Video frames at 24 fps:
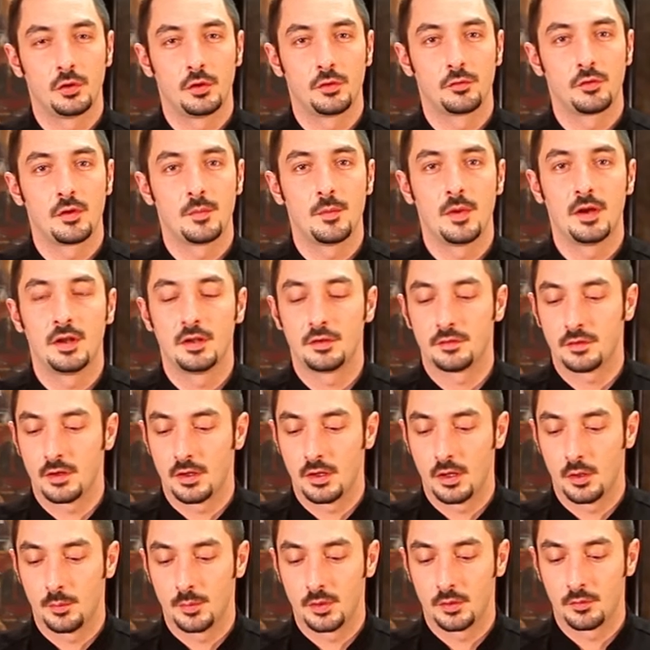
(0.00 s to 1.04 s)
two to three minutes
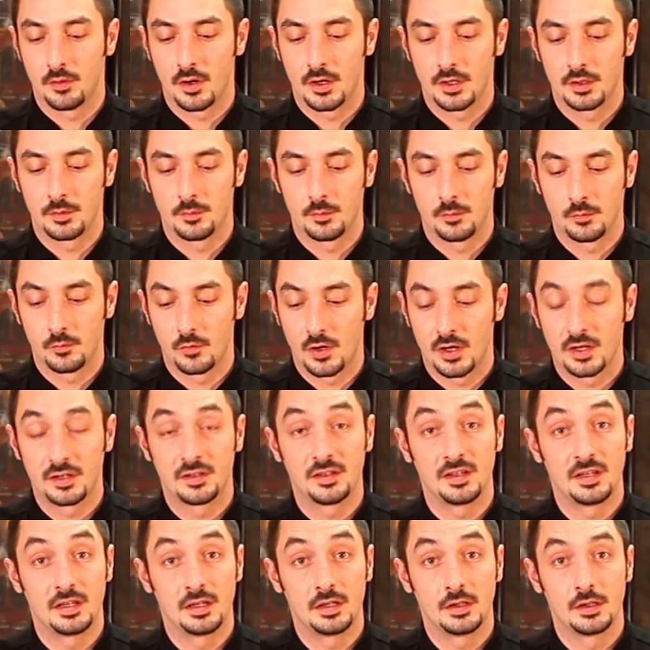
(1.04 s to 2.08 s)
and they'll be ready, ready
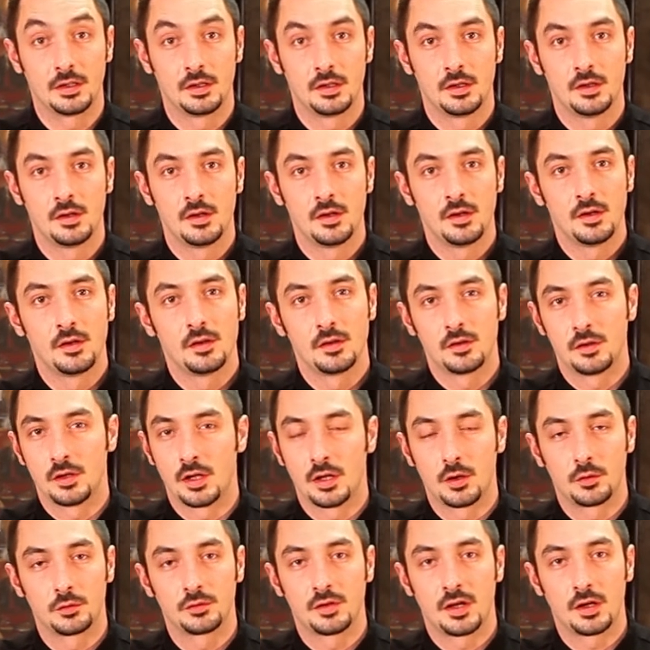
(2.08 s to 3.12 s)
to eat.
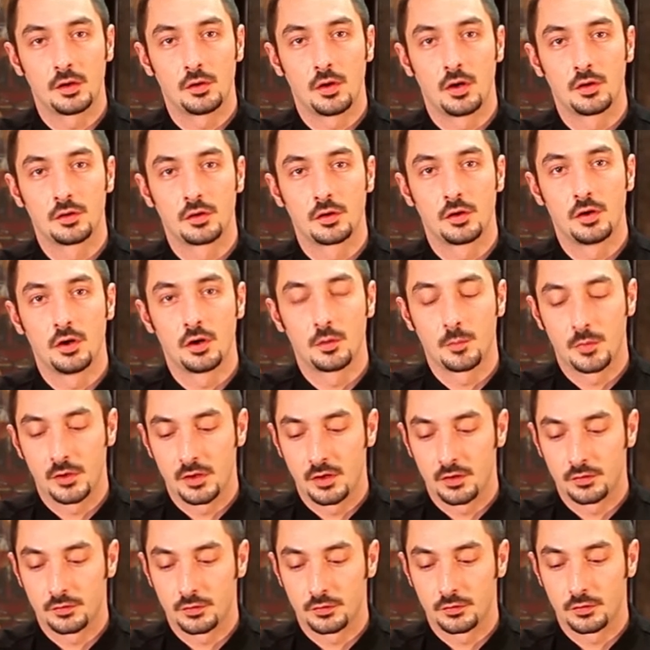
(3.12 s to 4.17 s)
They don't take long to cook
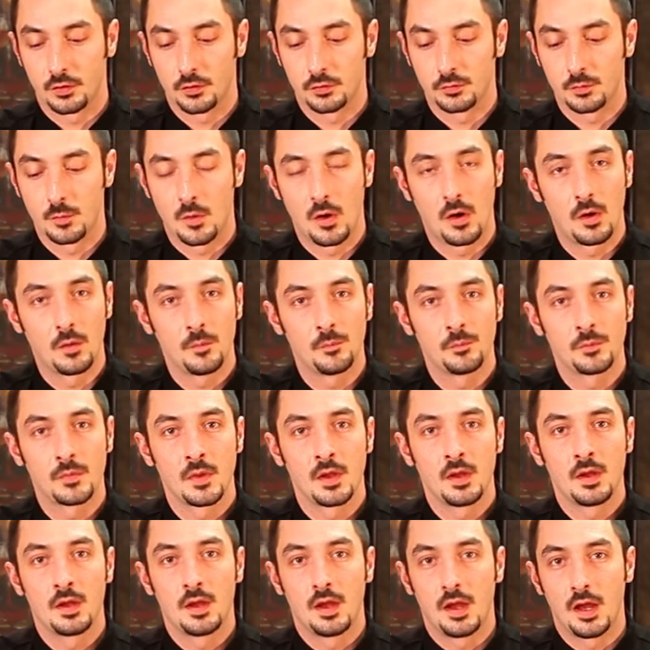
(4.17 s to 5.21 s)
because they're so small
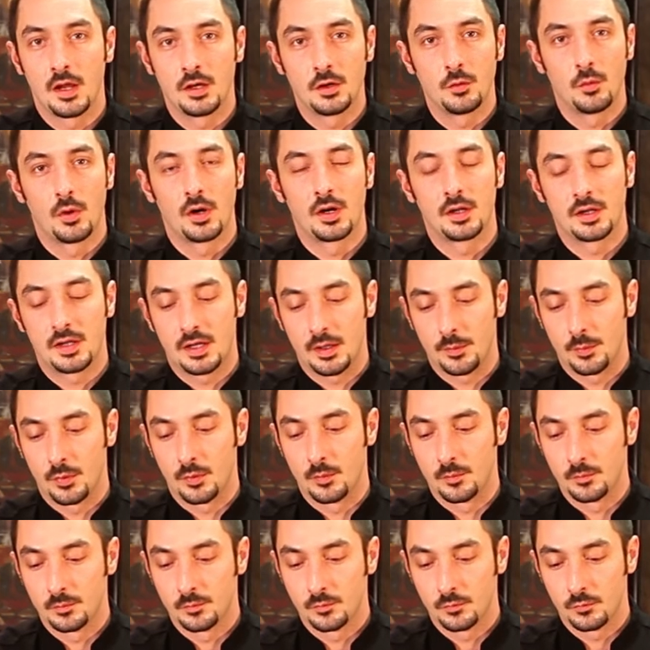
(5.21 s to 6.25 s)
and you want to keep
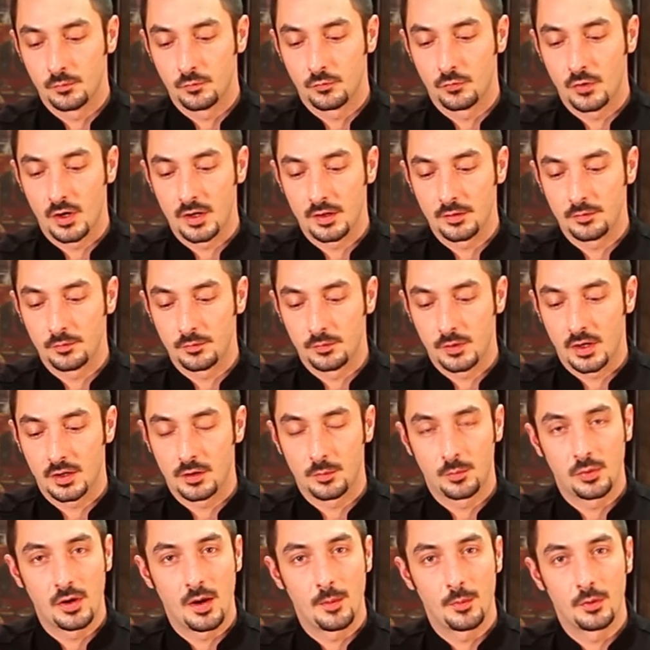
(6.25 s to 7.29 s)
them right at
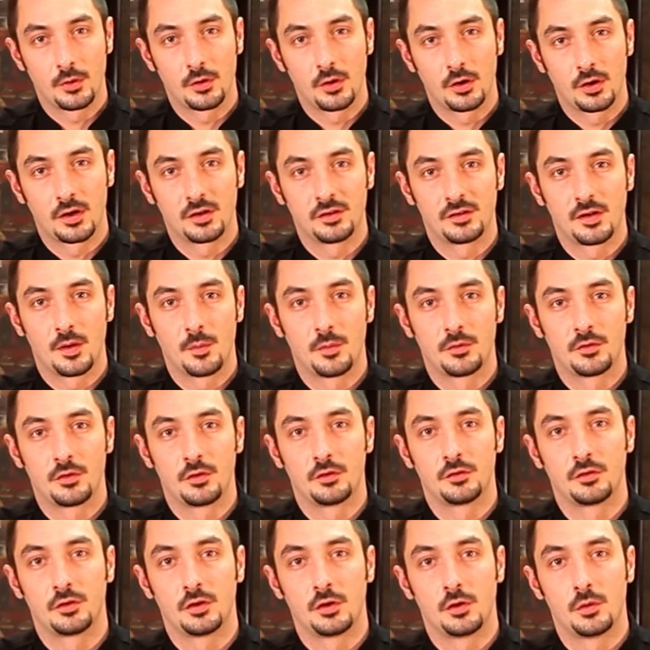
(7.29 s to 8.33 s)
the proper cooking
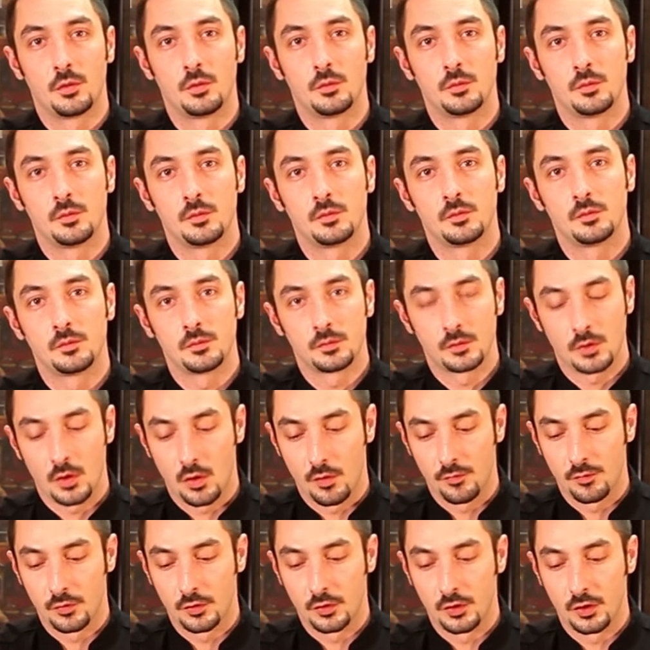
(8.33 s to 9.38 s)
temperature so you don't
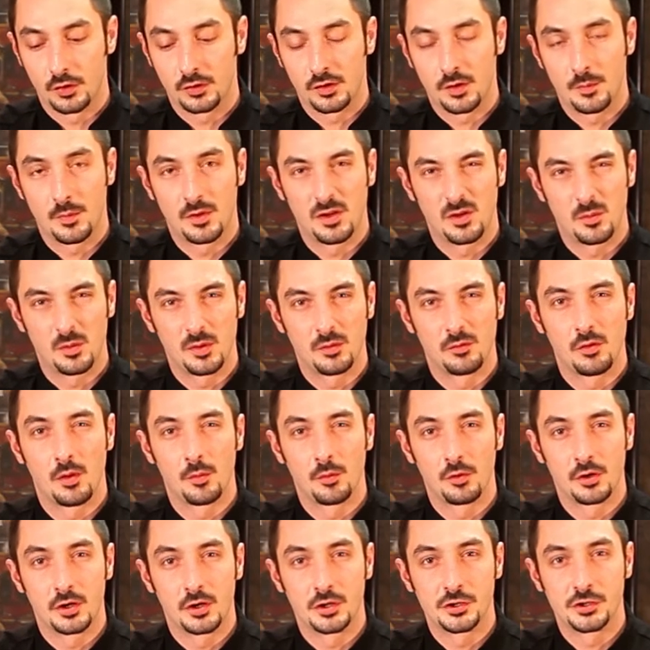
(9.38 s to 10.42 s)
overcook them and they'll be
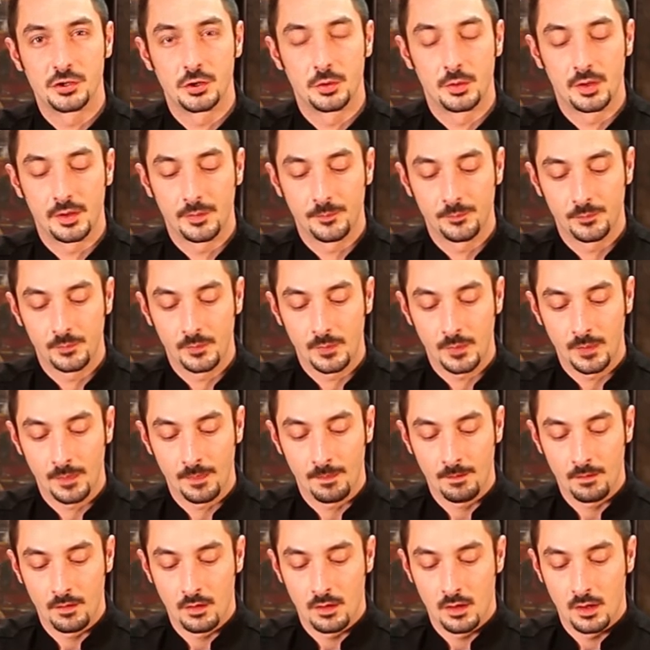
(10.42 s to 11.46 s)
rubbery and chewy.
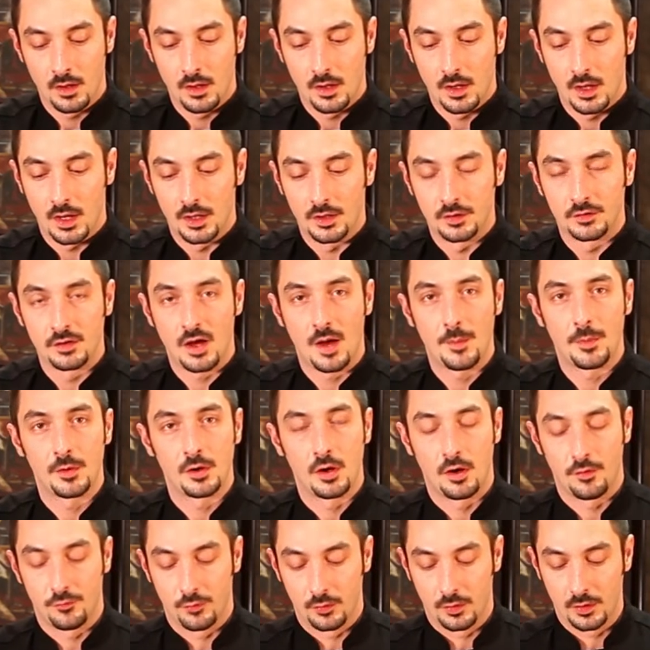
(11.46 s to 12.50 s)
And to top it
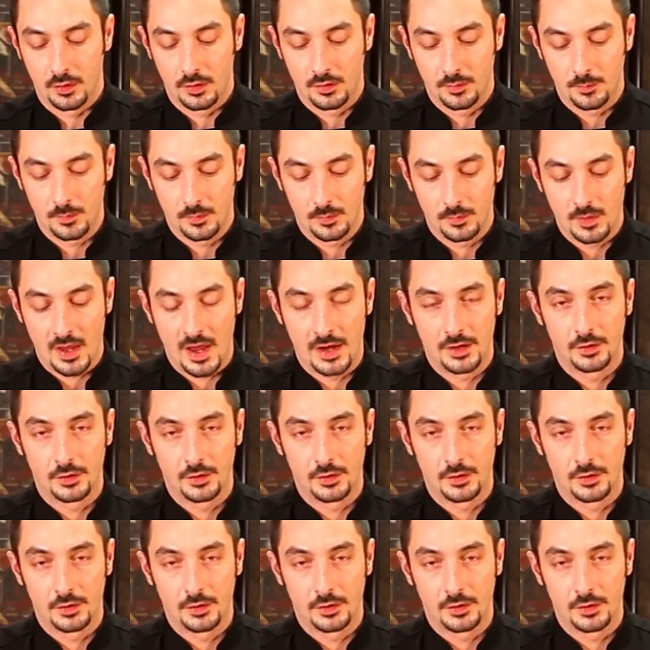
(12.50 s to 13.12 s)
off, we're going to